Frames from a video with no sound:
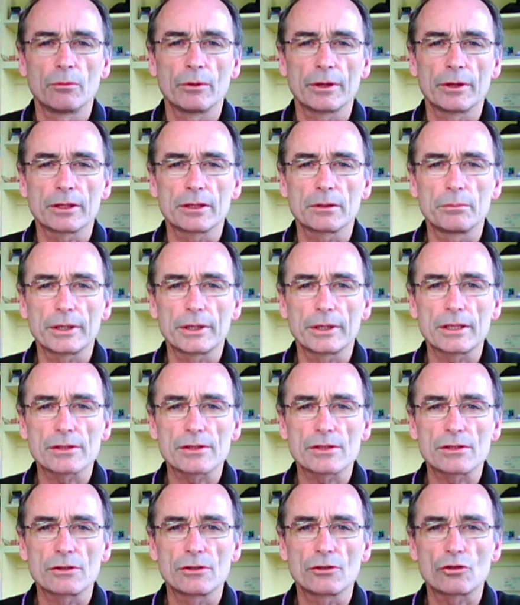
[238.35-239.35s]
One of the
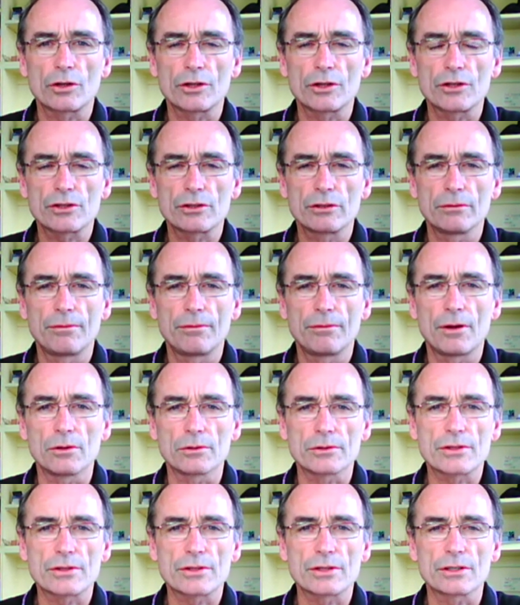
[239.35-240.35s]
biggest nutritional
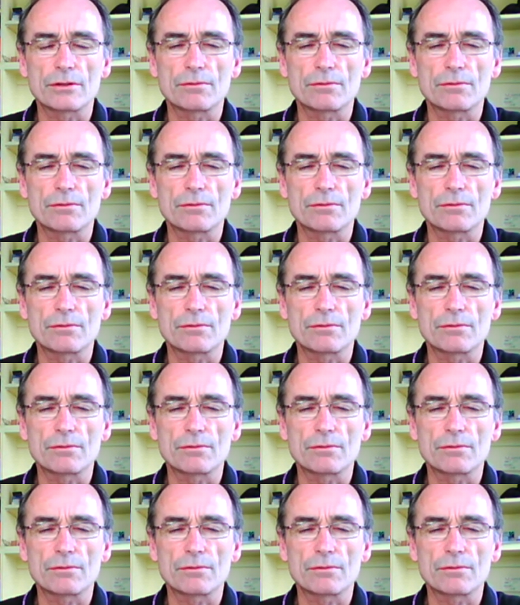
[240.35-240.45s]
faults